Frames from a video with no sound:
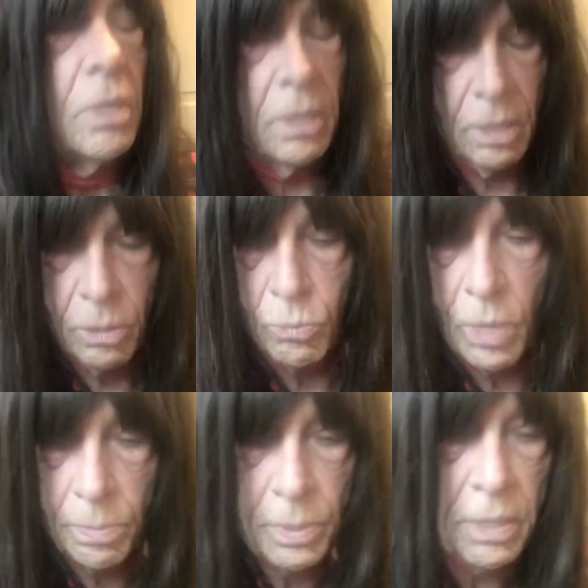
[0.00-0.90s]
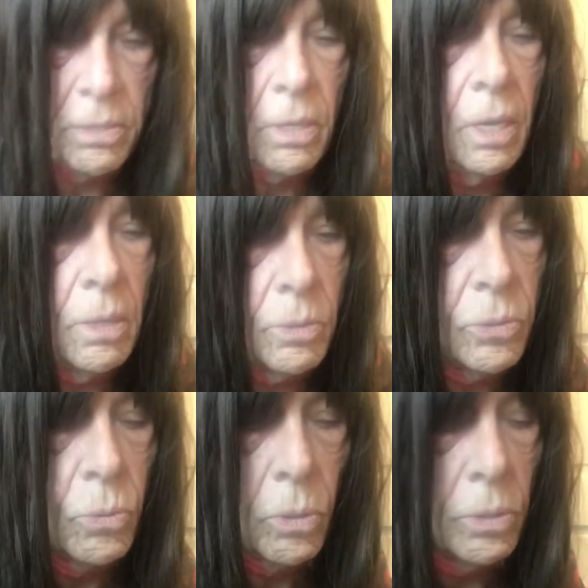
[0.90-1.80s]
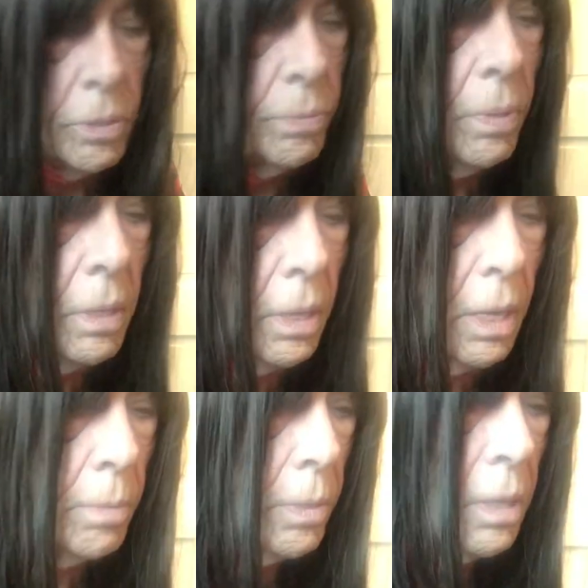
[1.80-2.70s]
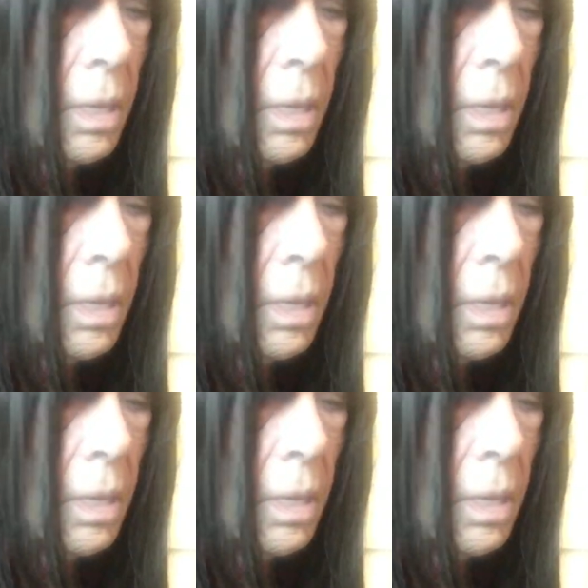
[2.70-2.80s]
the other raven gets along with squirrel this time. They have a